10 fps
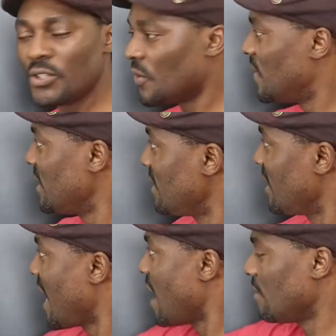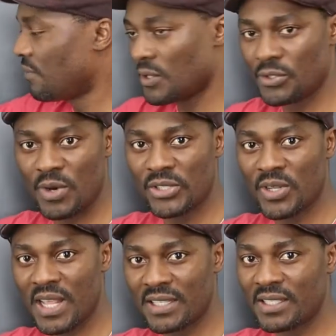So this is the kind of
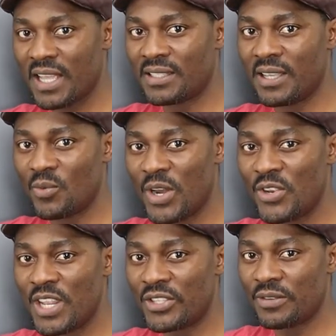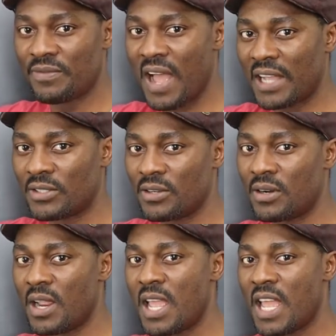frustration that sets in when you need to
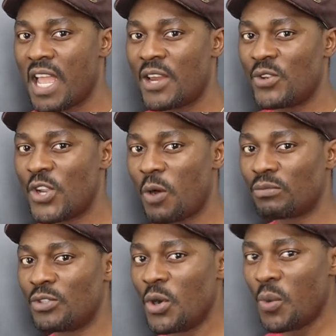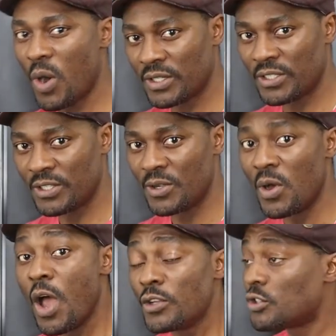factor and you don't know what to do.
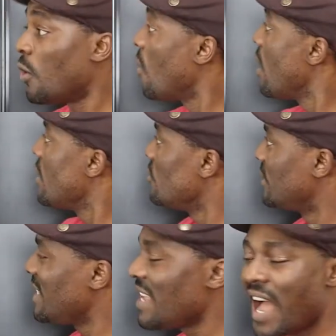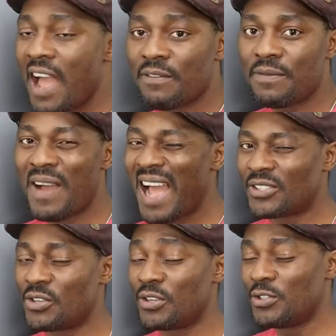So you see, I have
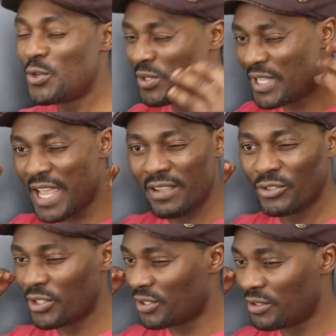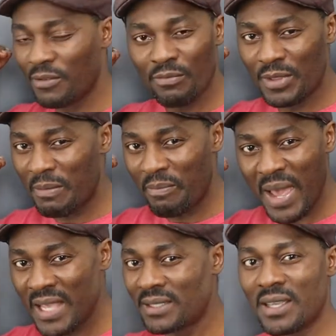factored using just the
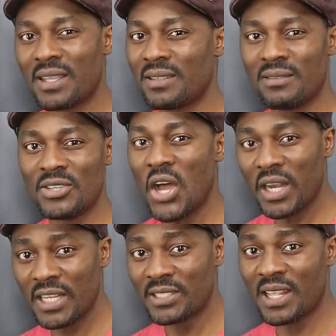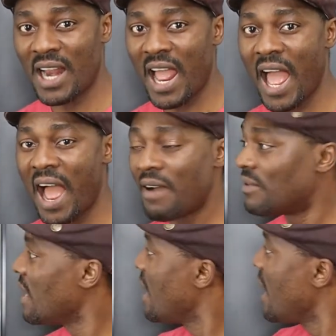basic knowledge that I have